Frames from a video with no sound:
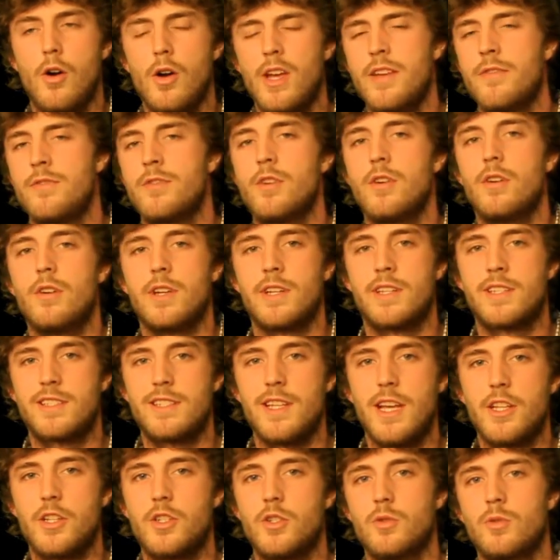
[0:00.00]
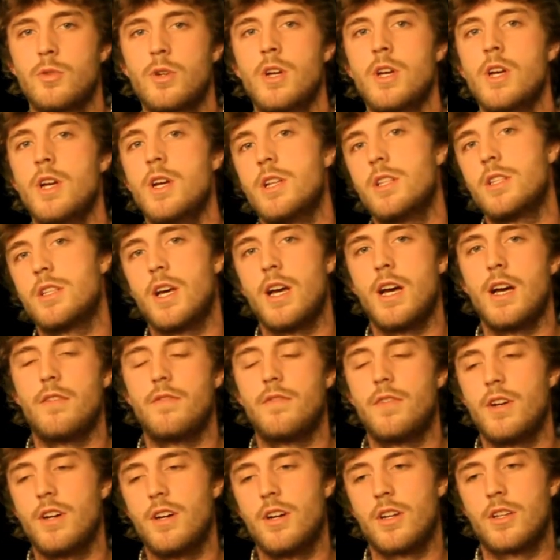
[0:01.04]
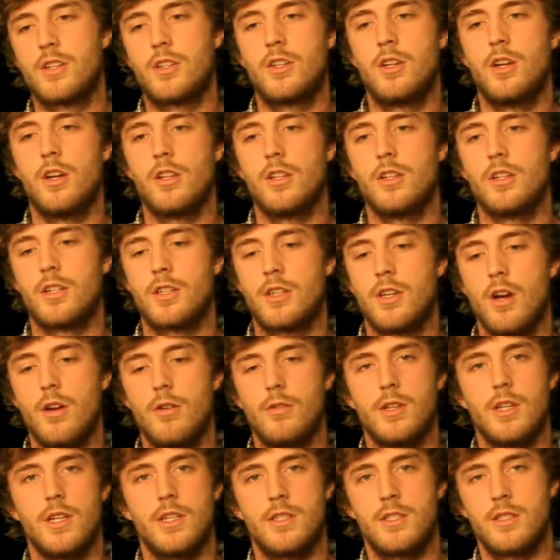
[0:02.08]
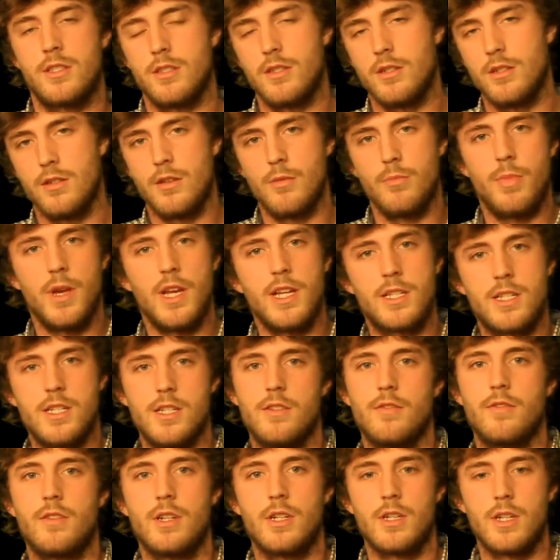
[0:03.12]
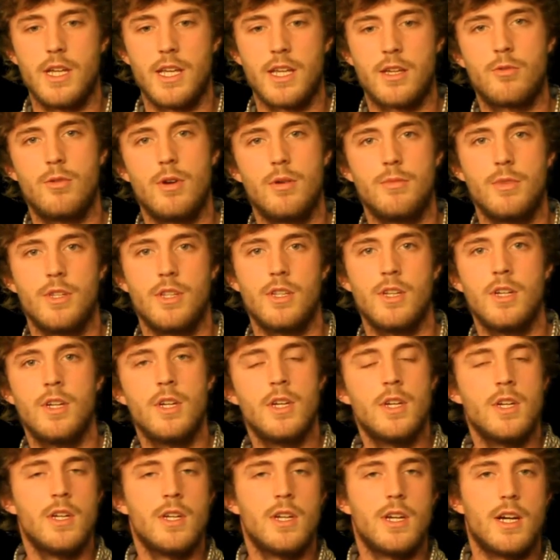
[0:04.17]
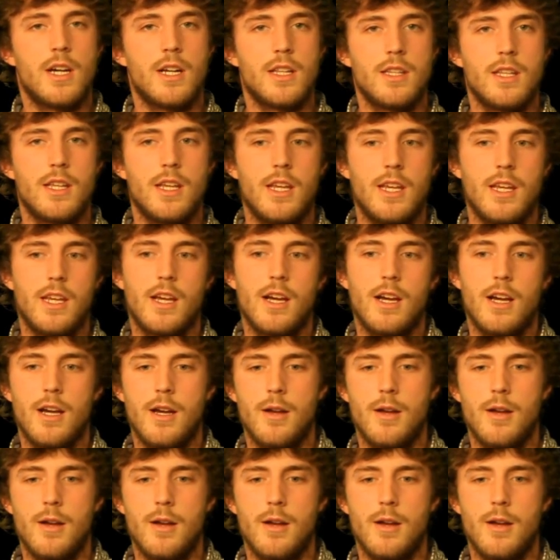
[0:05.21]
if not essential, to have colour-coded pieces of equipment, and the